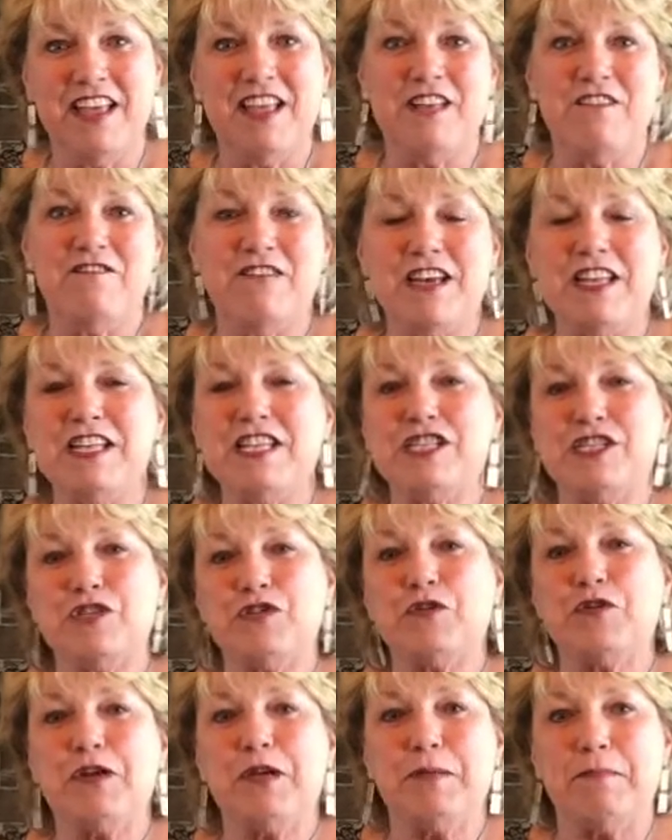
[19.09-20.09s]
Funny
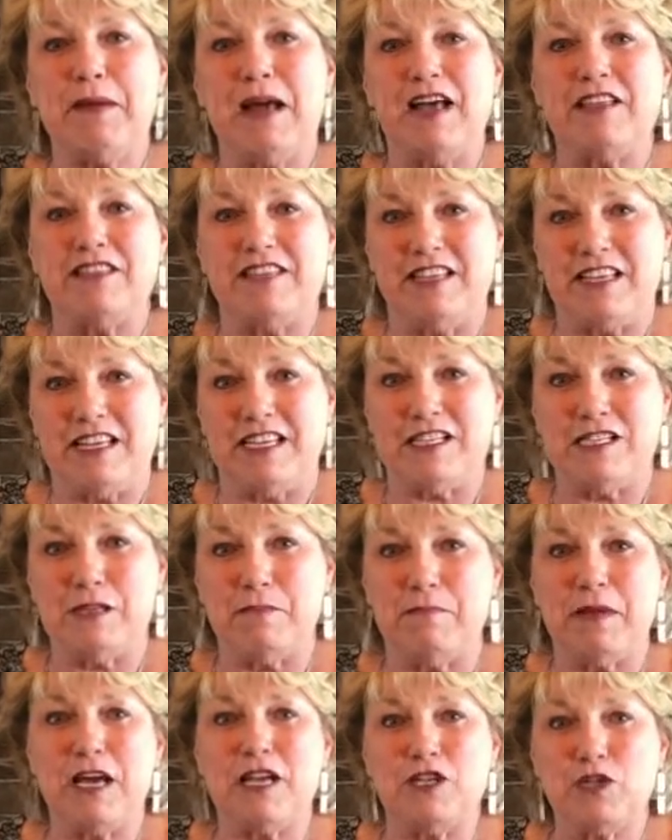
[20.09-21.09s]
story about this,
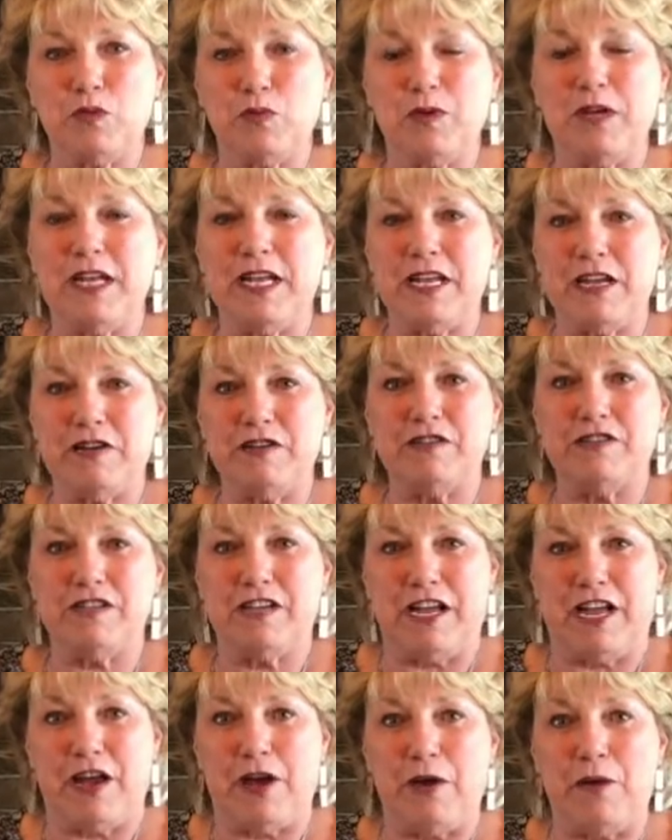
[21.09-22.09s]
about 20 years
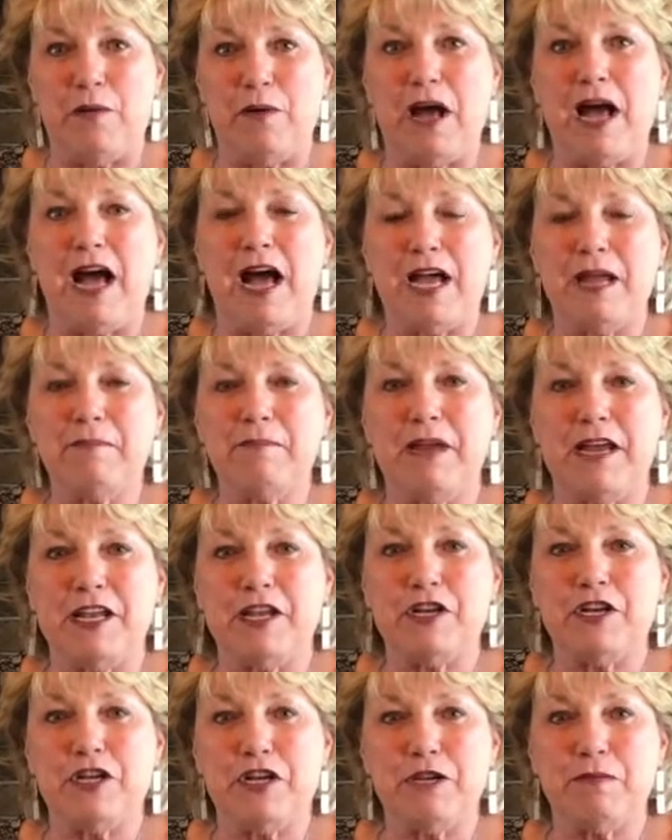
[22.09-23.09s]
ago I made a
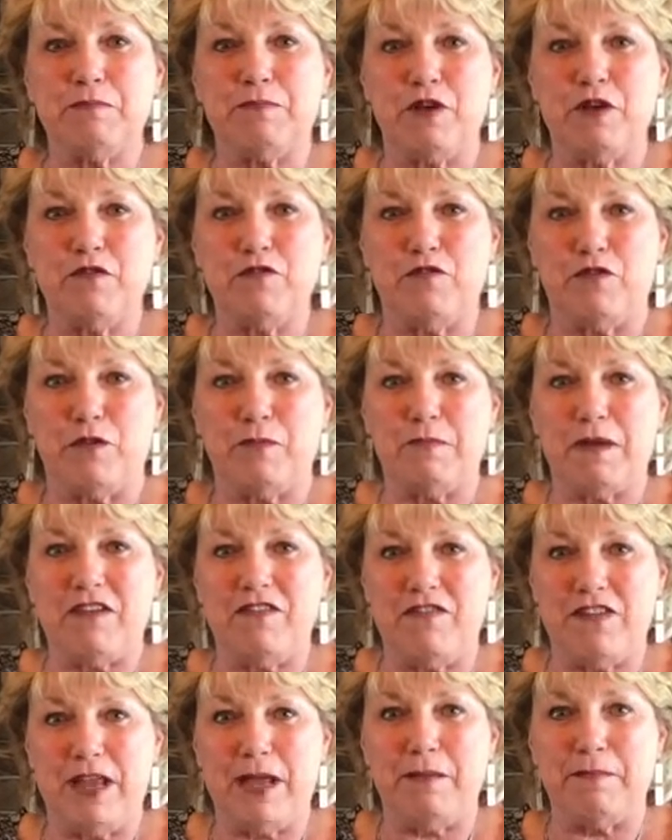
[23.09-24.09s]
cookbook for my
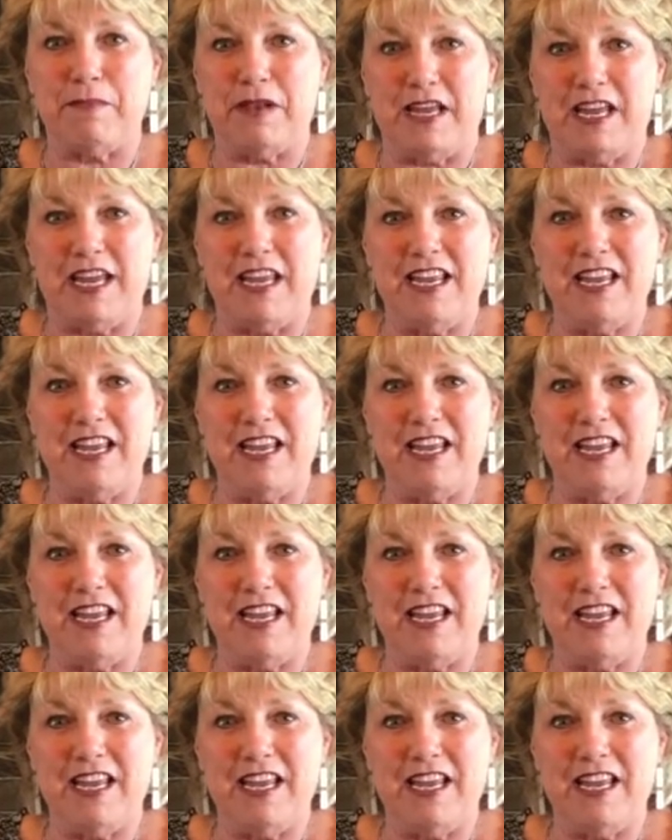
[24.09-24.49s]
family